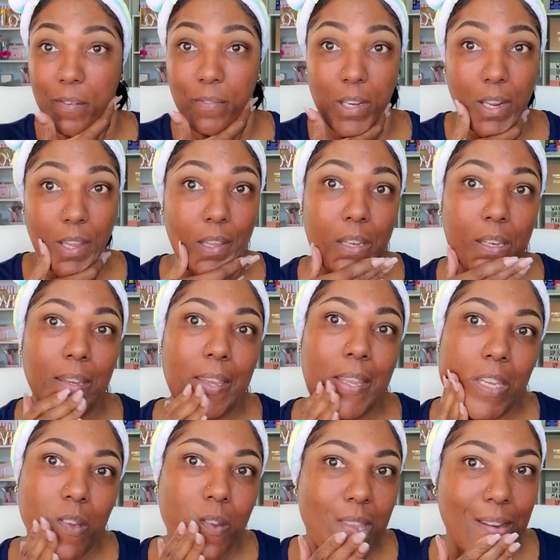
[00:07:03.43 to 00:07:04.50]
every now and
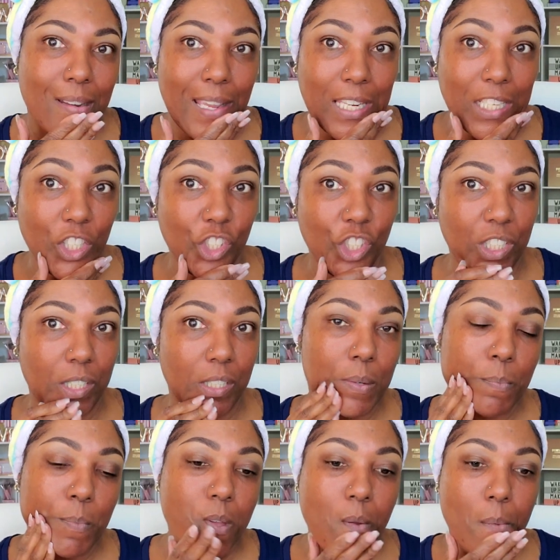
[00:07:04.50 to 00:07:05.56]
then you get a nice
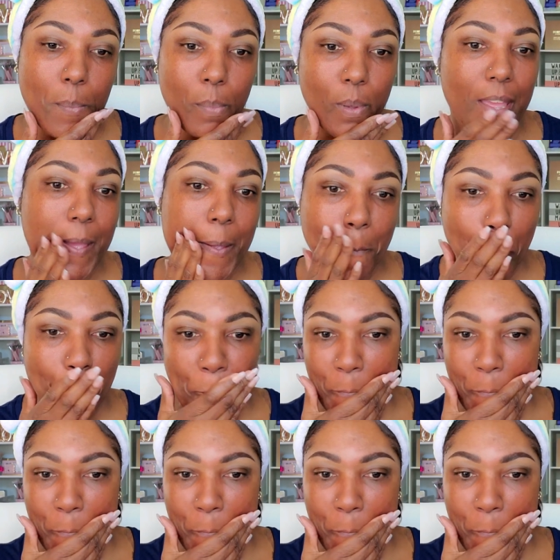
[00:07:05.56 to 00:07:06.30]
gem, but